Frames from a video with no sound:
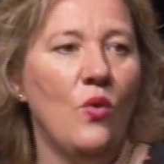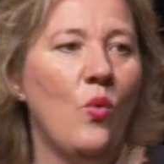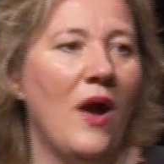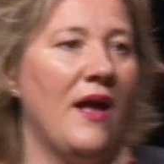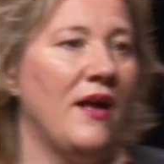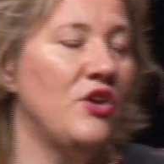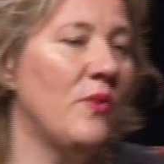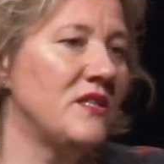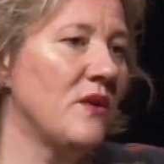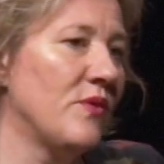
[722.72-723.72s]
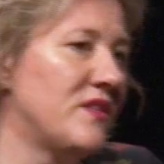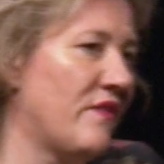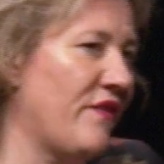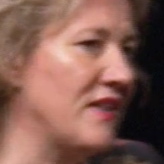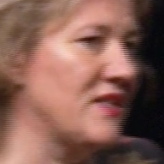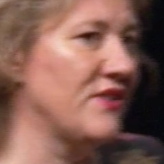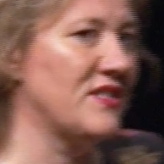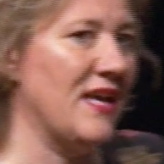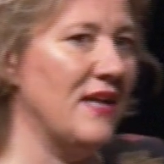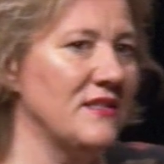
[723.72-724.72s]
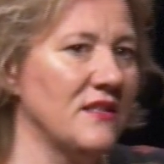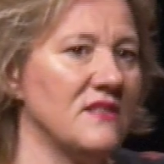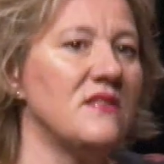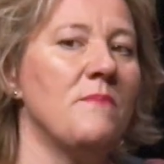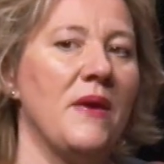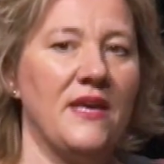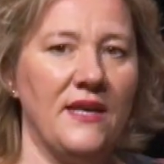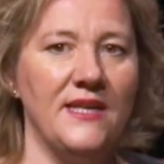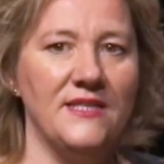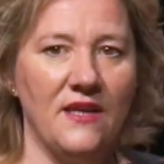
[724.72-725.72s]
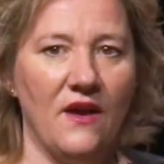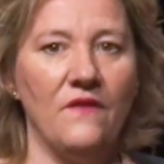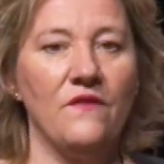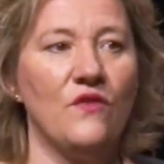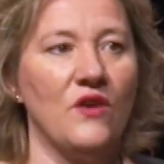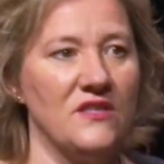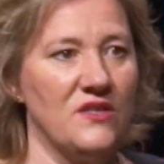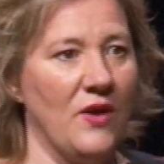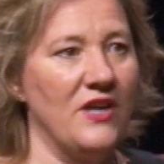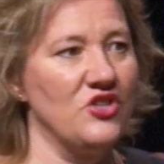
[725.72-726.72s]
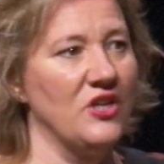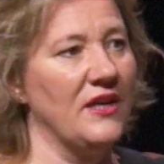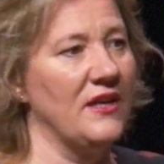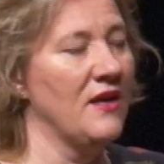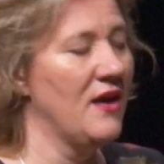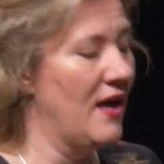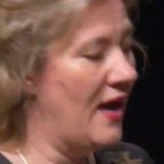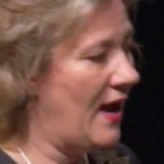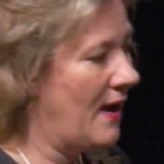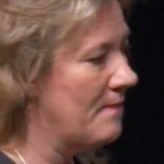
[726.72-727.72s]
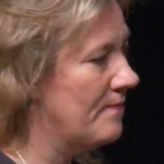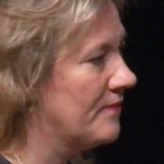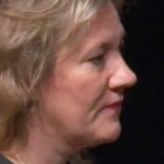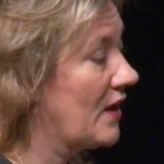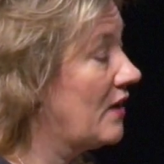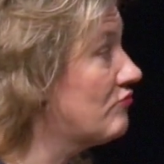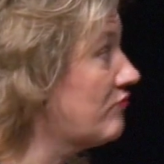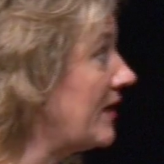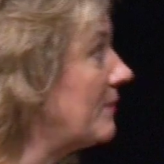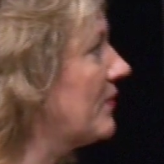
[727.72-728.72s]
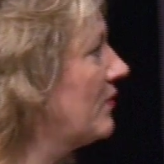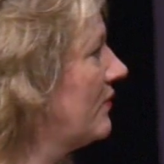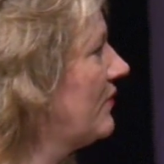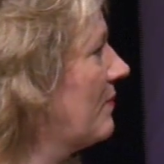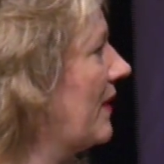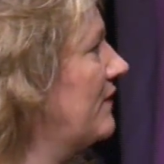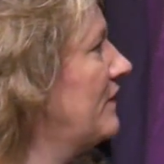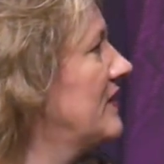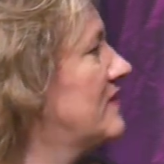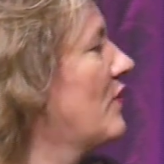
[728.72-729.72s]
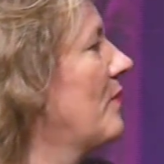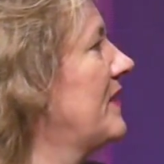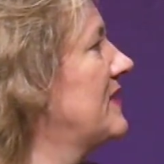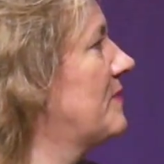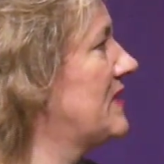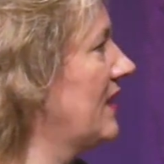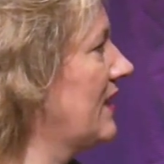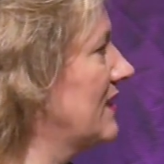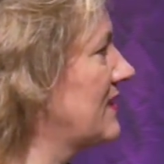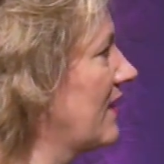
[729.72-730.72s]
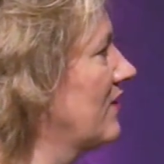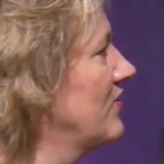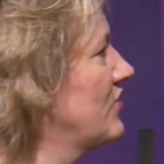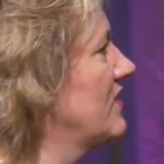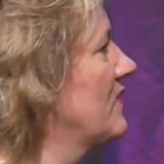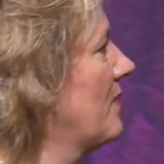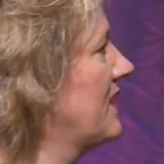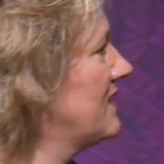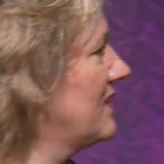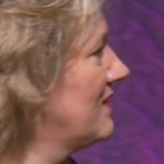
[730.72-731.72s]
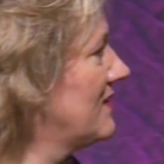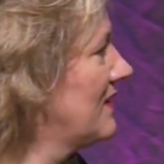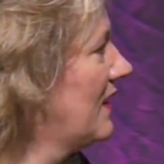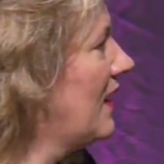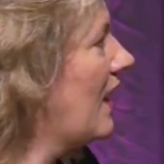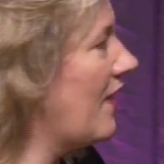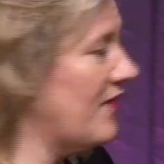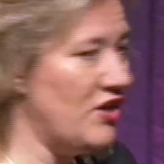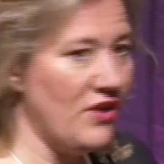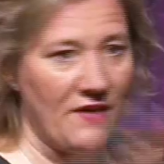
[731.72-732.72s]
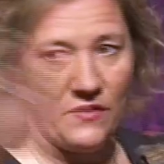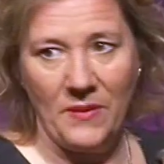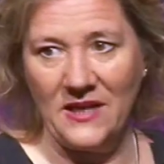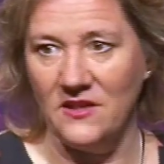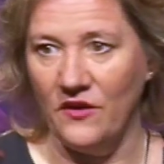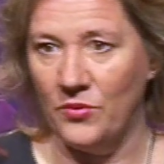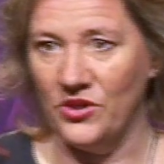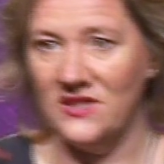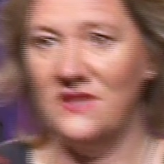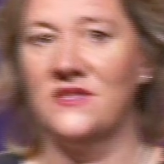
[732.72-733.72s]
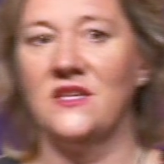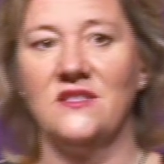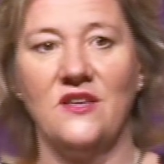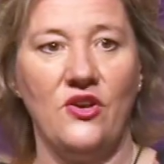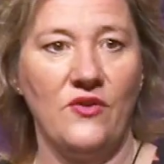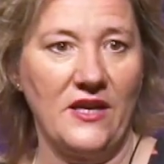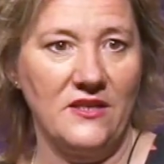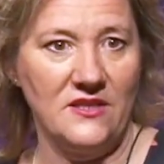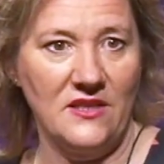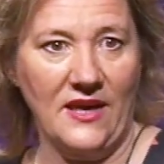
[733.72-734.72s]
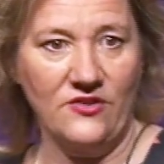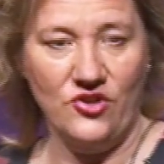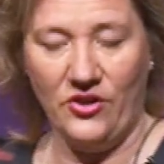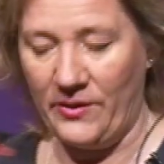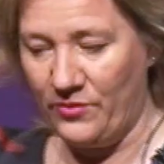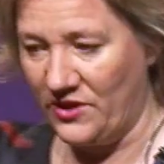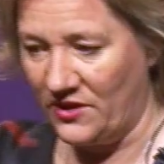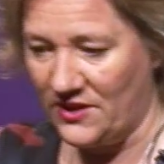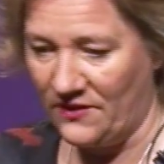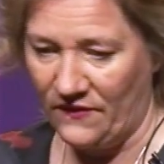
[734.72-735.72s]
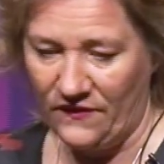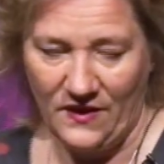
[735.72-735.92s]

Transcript: where you end up with de facto standards that make it easier for us to actually reap the benefits from these particular technologies or medicines. And then you have a plateau of productivity, so you get into that truly productive